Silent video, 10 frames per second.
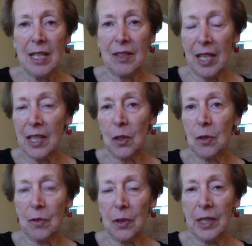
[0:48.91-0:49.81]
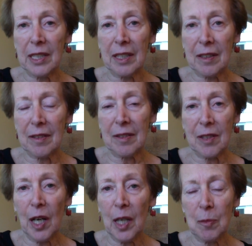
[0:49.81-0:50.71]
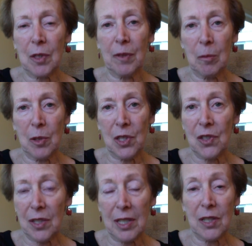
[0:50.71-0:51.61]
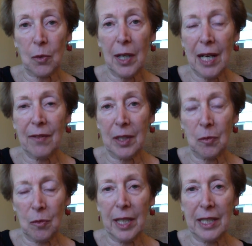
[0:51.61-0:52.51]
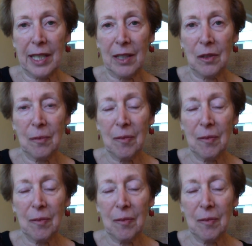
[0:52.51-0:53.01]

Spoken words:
take over in times of emergency, as we're having right now?